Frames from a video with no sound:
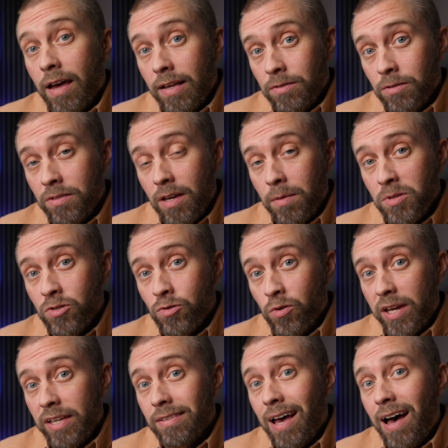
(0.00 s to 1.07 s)
And to
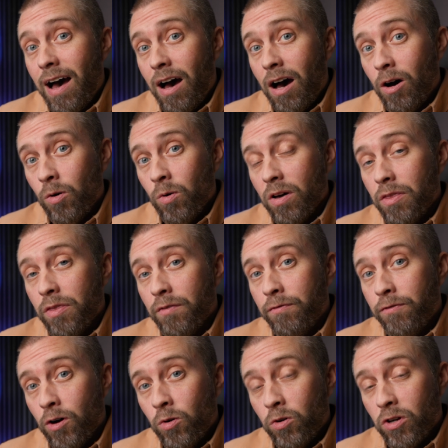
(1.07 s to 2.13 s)
demonstrate how the
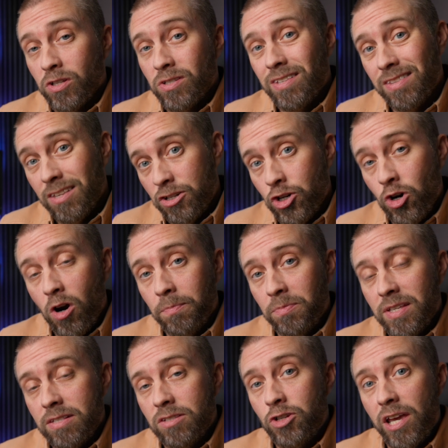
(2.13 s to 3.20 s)
focus, the
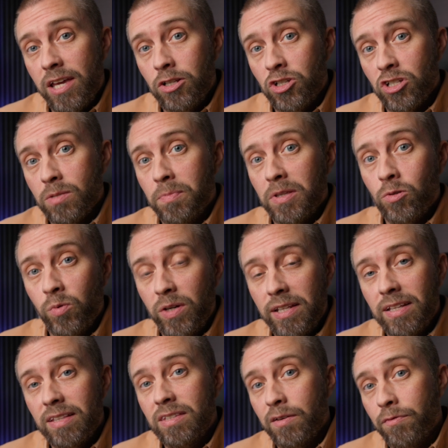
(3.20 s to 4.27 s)
sharpness changes
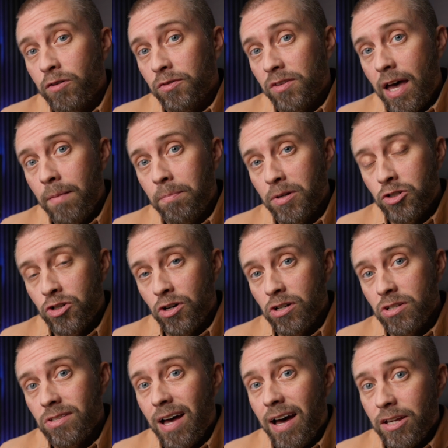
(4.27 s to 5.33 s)
between different
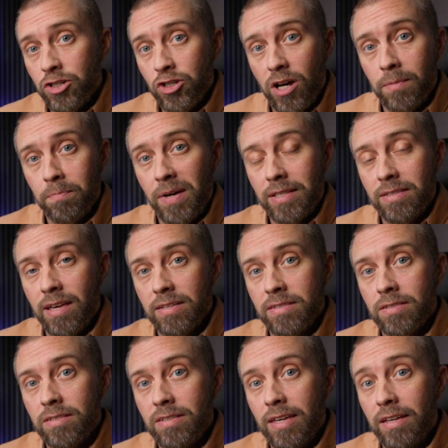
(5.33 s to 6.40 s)
apertures, I shot my
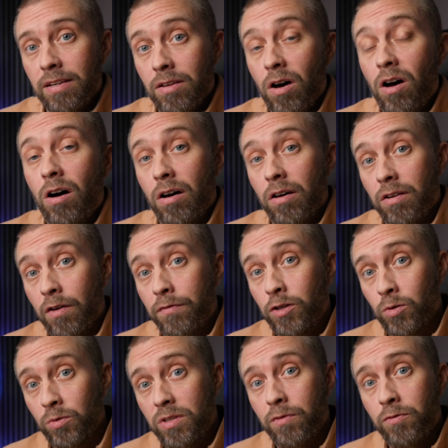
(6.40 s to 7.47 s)
test scene on a
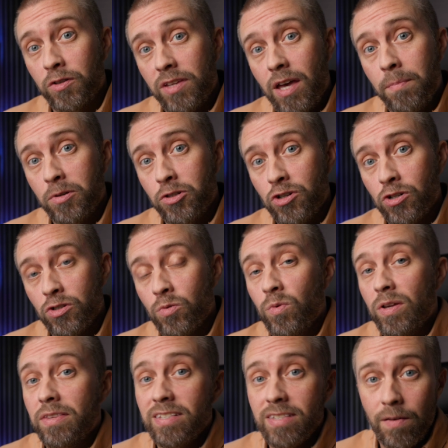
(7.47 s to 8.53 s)
few different apertures
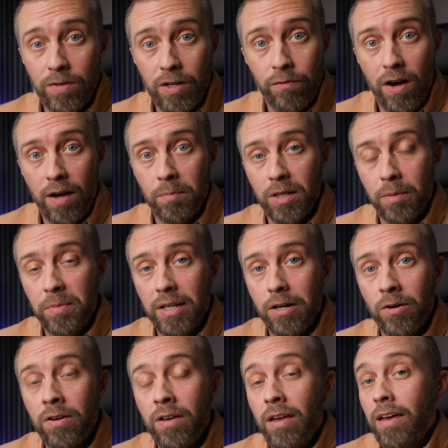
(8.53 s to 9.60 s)
with the
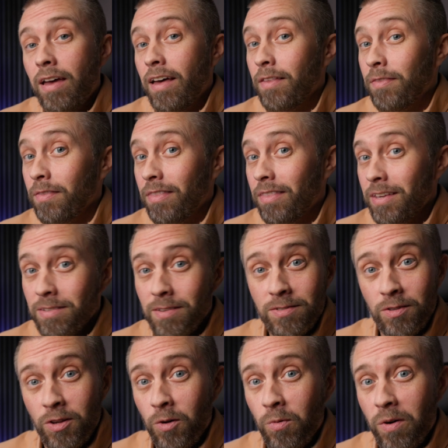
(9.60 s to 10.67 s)
75mm. And this
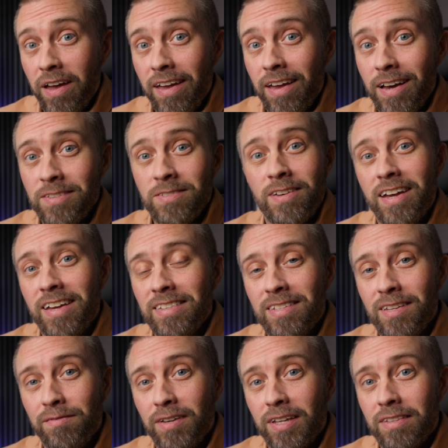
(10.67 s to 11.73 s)
is no way a
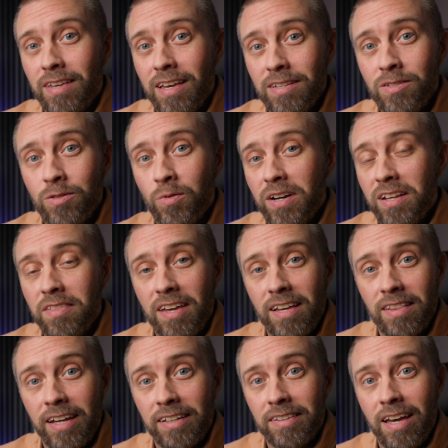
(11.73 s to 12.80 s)
scientific test or
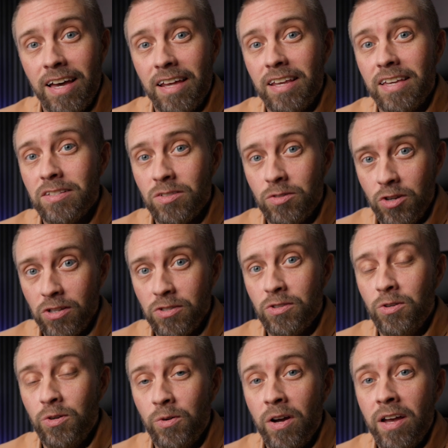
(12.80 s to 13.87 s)
anything like that, it's
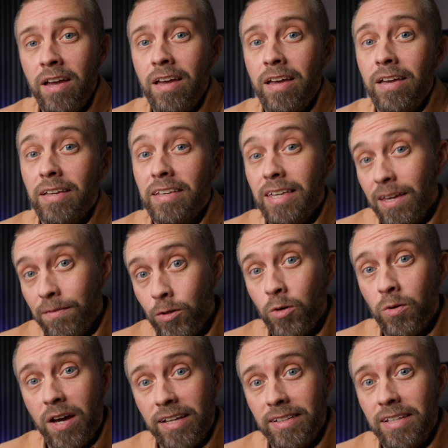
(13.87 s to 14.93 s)
just to give you
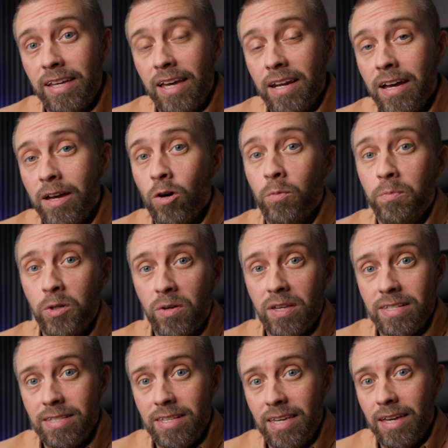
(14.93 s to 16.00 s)
an idea, and I hope you
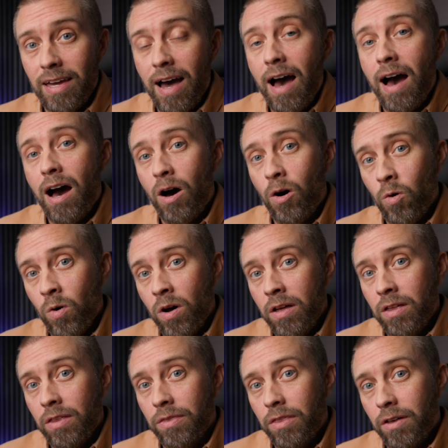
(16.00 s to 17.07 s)
can see how
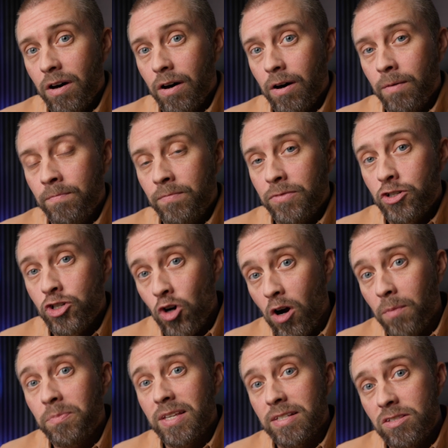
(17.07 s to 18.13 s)
the
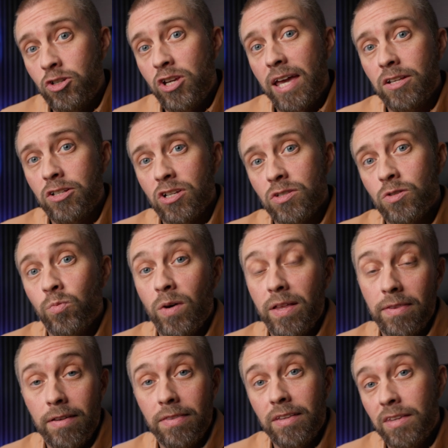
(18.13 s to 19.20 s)
sharpness changes
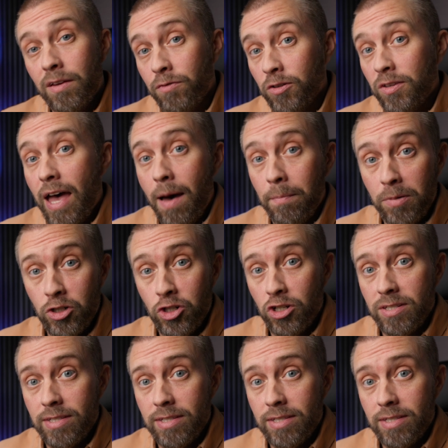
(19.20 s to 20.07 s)
with the different aperture